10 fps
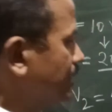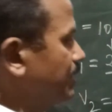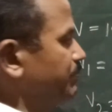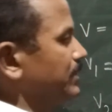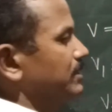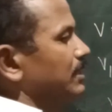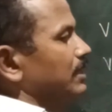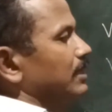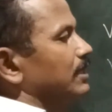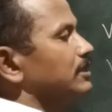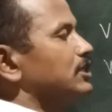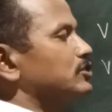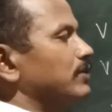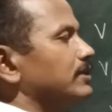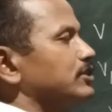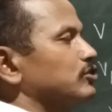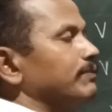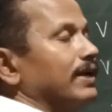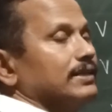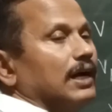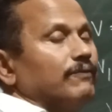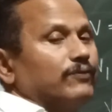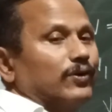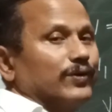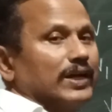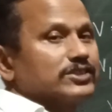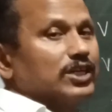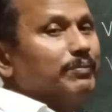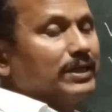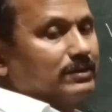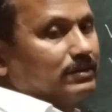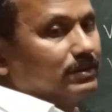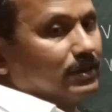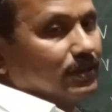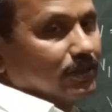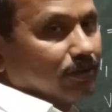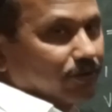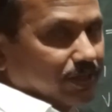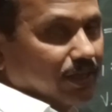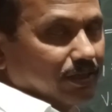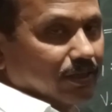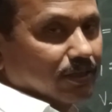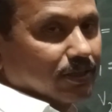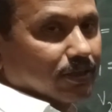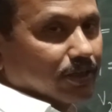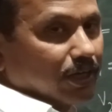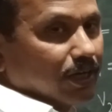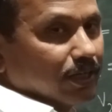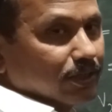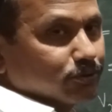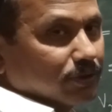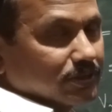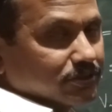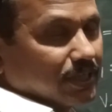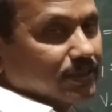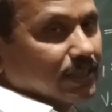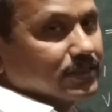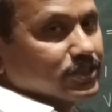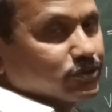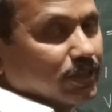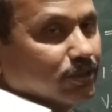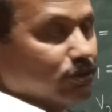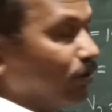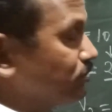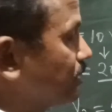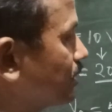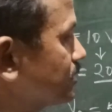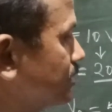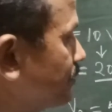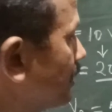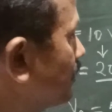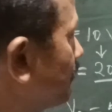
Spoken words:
keep it in this way. This will be enough for your examiner, okay, to understand that the student knows the concept and the